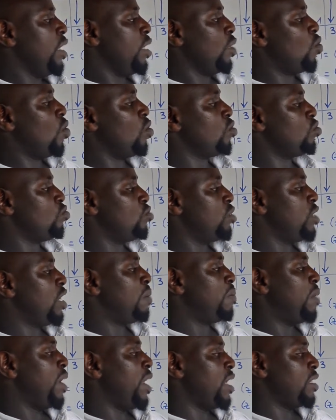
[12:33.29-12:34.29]
equals to z
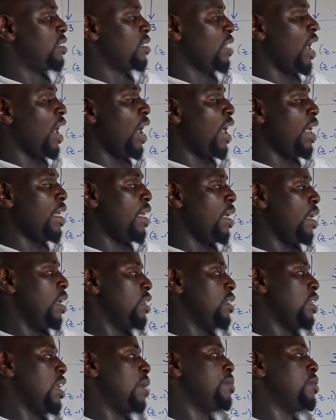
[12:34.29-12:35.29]
minus I
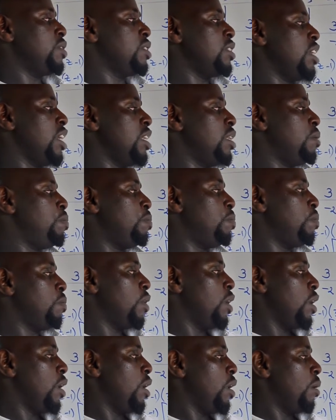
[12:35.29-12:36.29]
times z
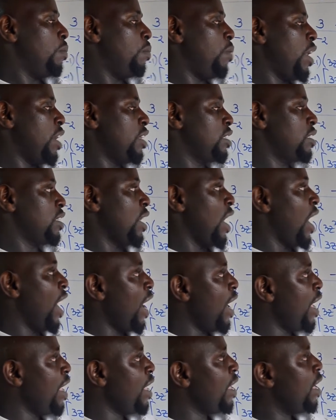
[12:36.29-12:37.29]
plus
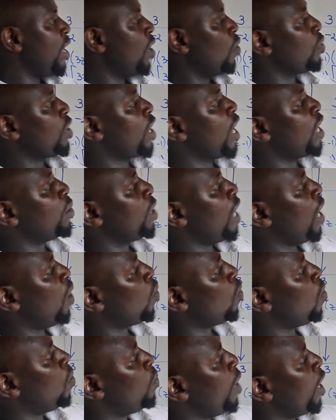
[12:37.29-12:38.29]
I, we can now
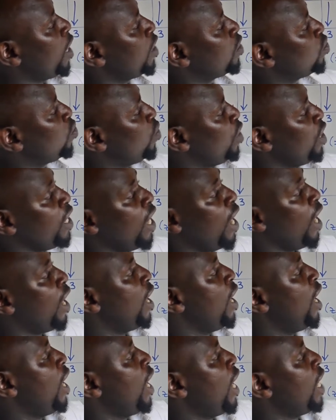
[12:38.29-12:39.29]
go back to here
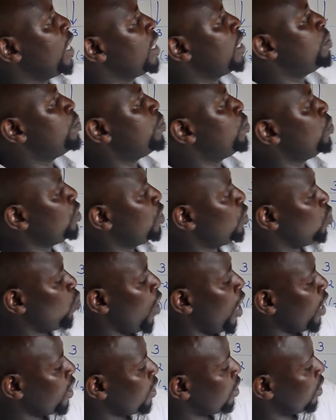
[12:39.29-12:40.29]
and put
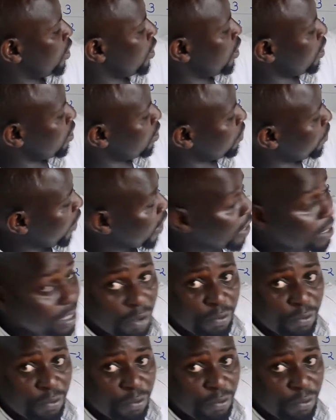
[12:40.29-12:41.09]
what this factor